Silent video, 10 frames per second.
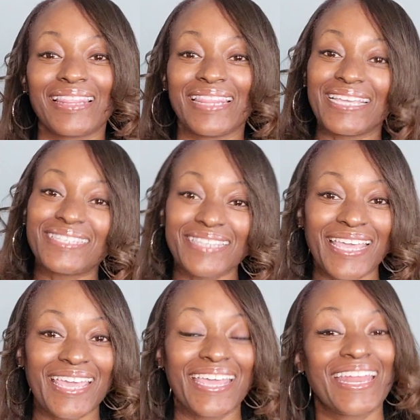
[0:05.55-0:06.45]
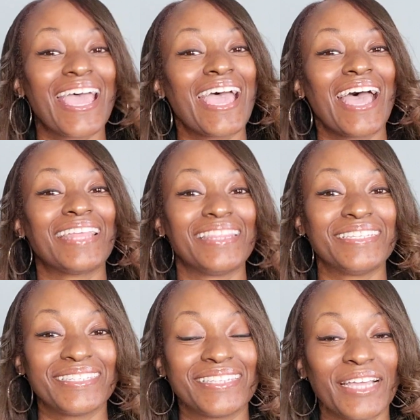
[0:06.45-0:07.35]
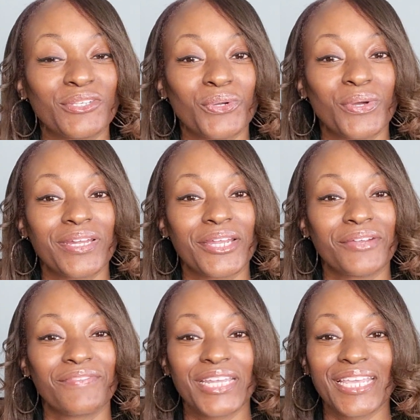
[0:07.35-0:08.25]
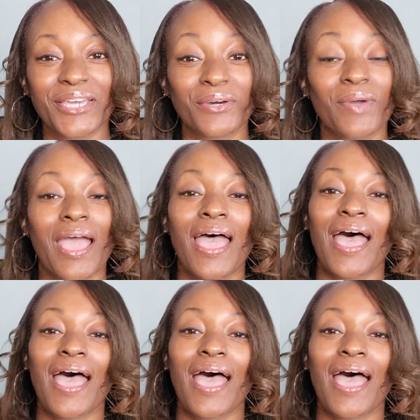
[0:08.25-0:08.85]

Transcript: Listen, this is not your ordinary video.